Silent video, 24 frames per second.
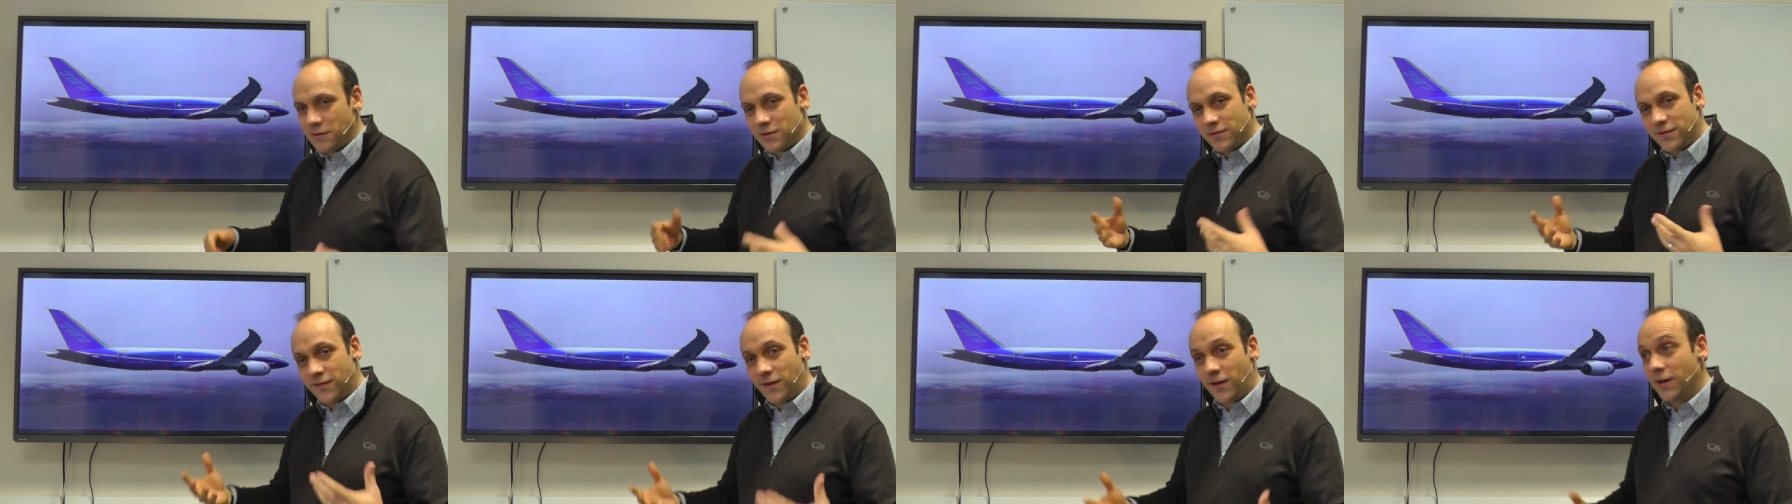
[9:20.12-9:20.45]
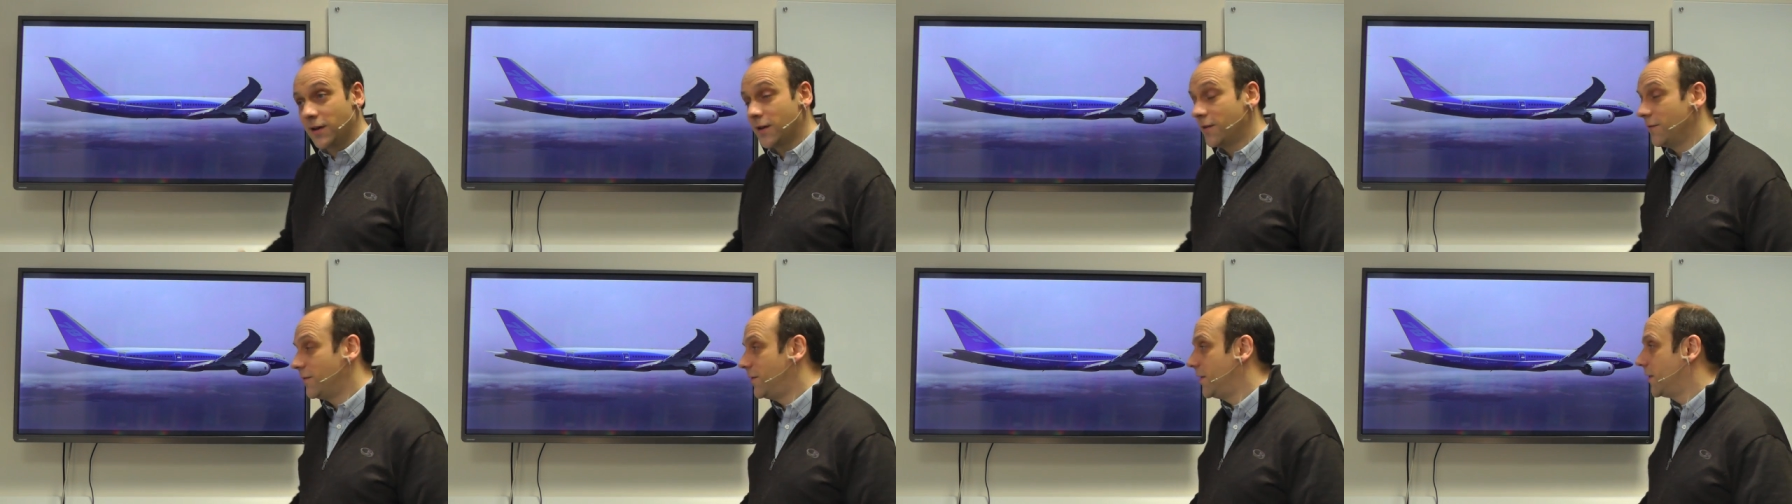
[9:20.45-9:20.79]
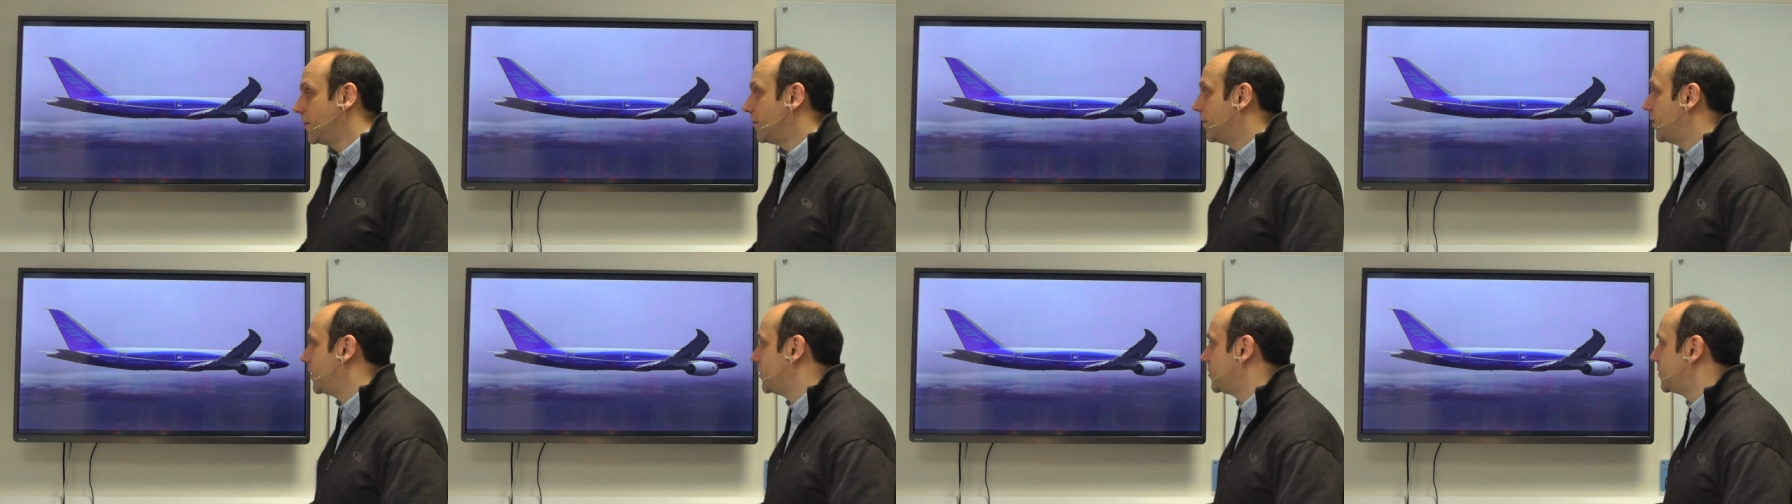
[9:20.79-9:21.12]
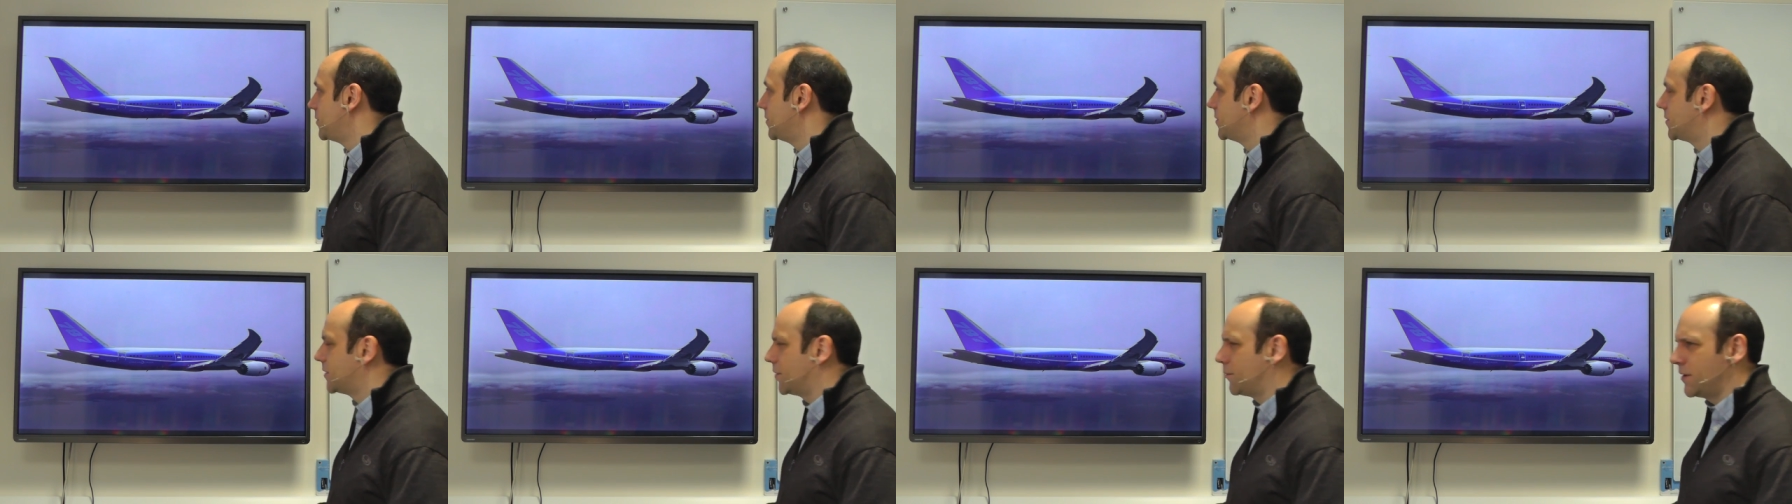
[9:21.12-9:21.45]
its flying
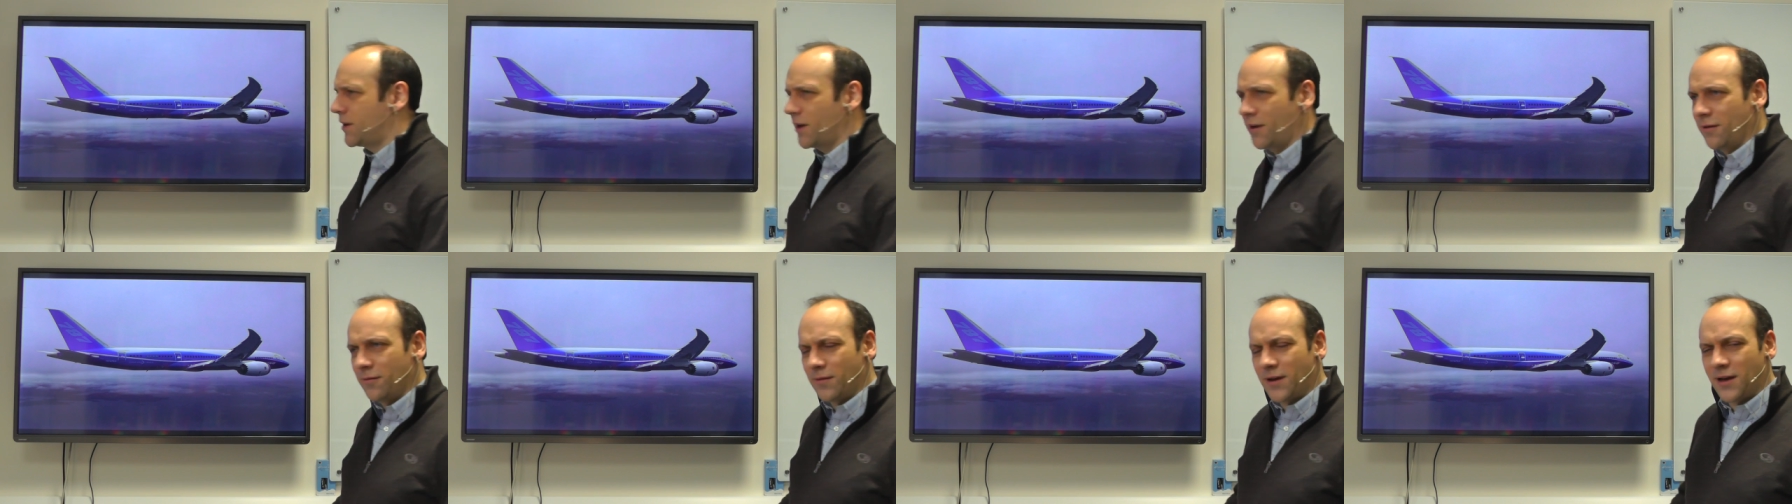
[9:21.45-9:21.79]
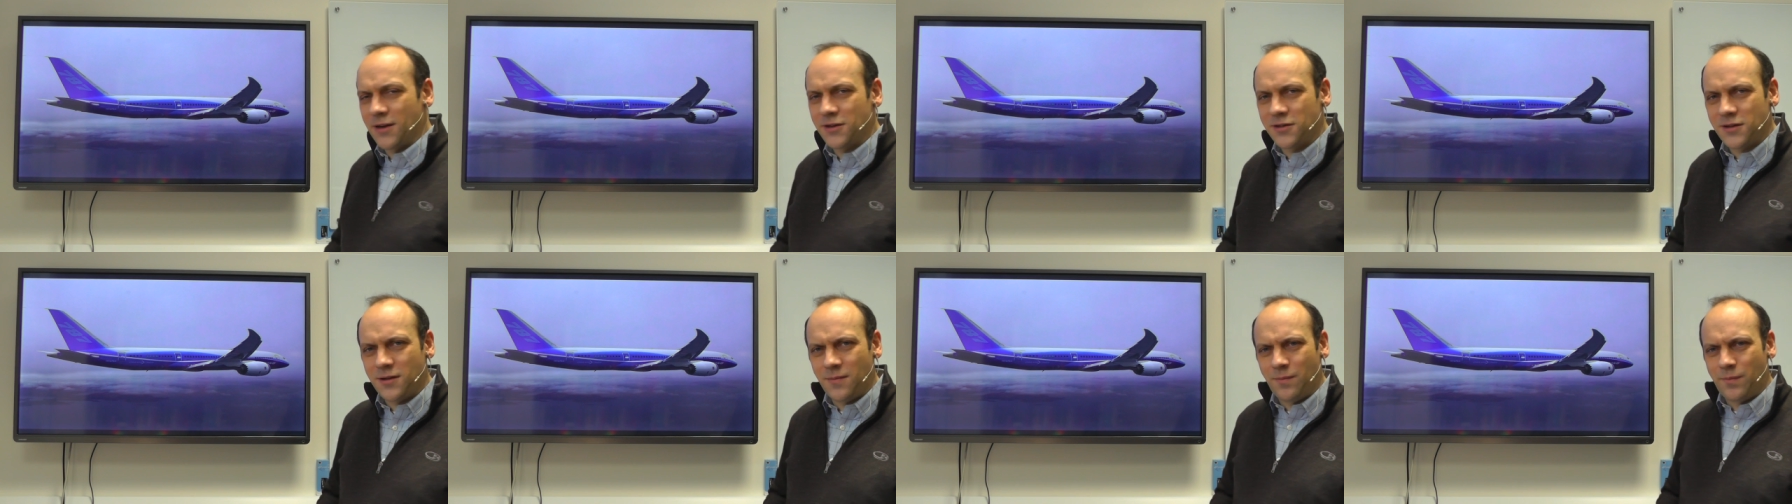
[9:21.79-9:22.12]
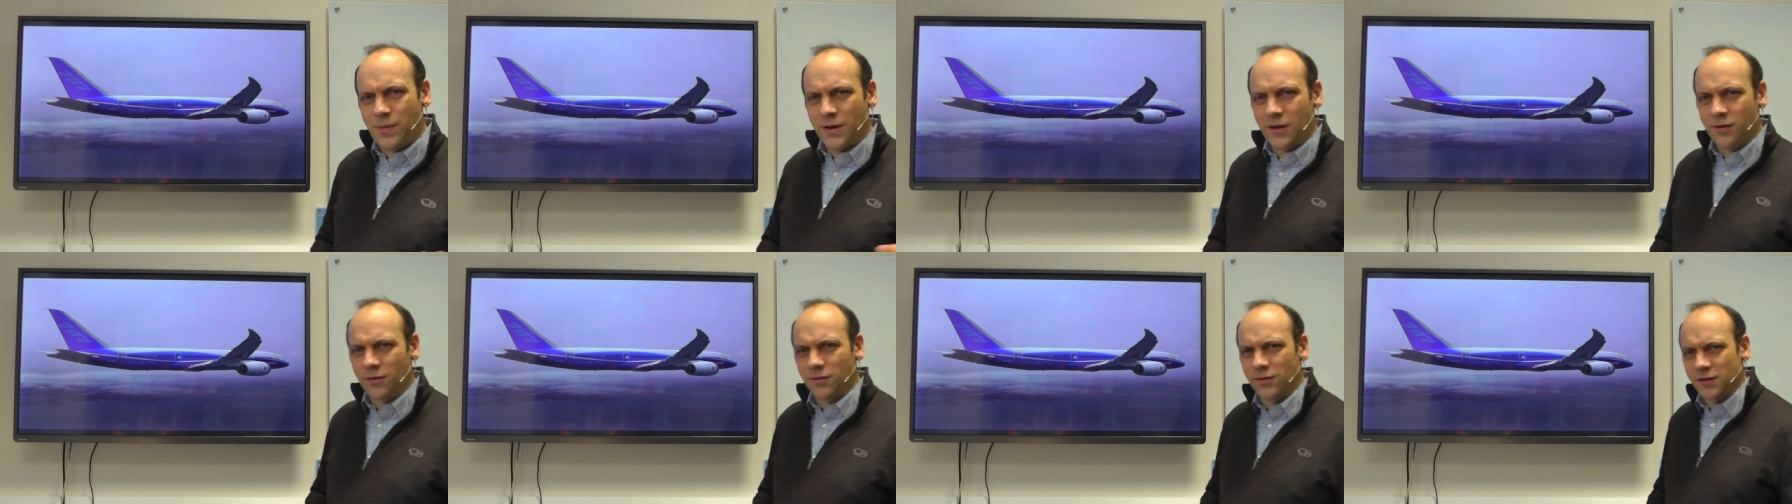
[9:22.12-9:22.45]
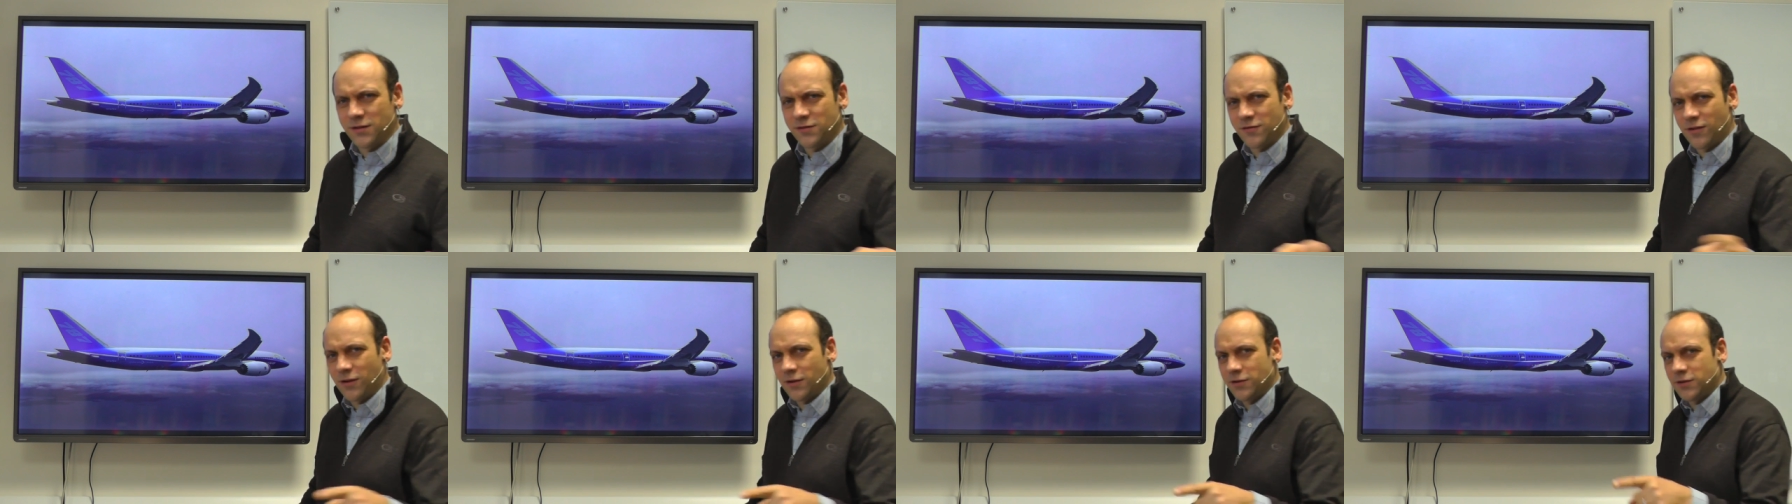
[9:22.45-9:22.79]
configuration. So we don't actually build the
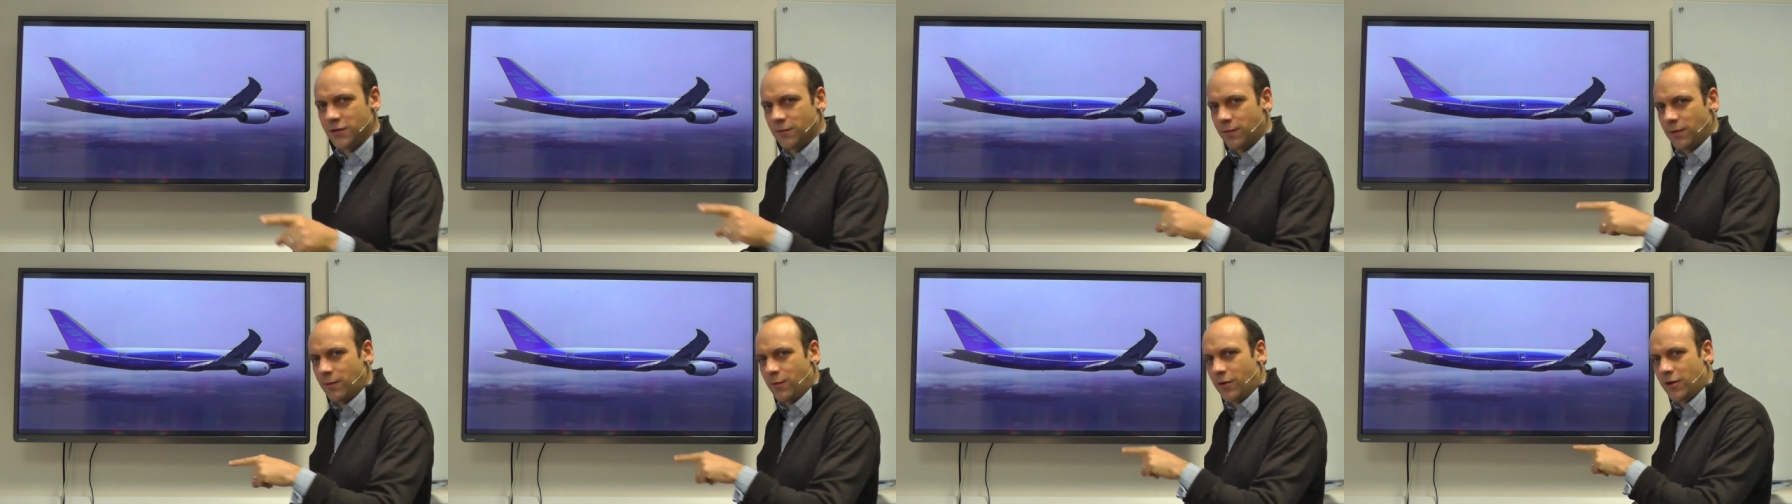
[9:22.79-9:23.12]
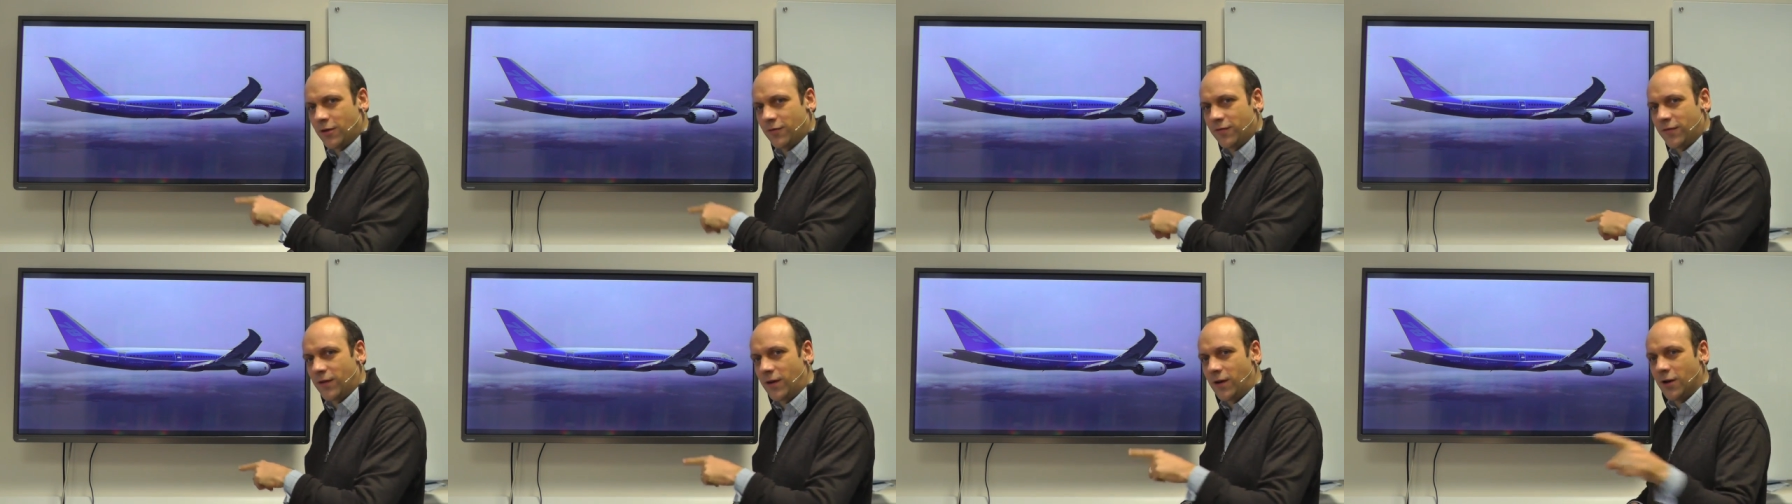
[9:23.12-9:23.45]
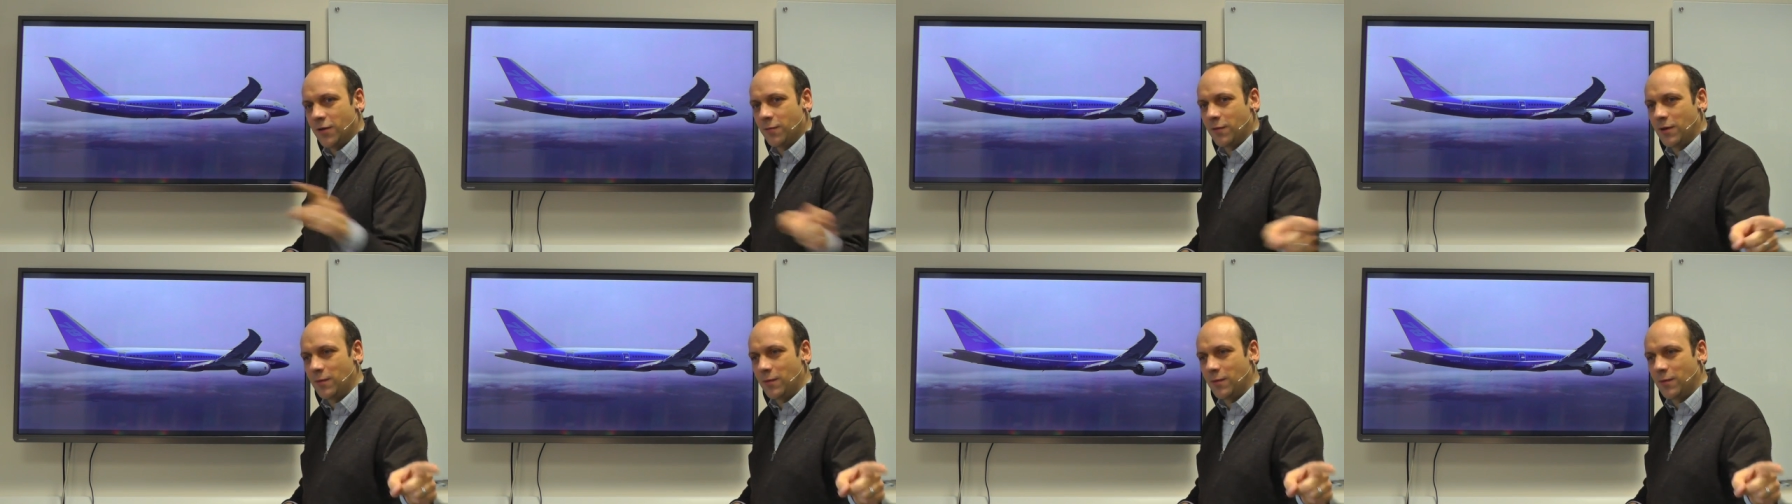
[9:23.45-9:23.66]
structure we want to fly,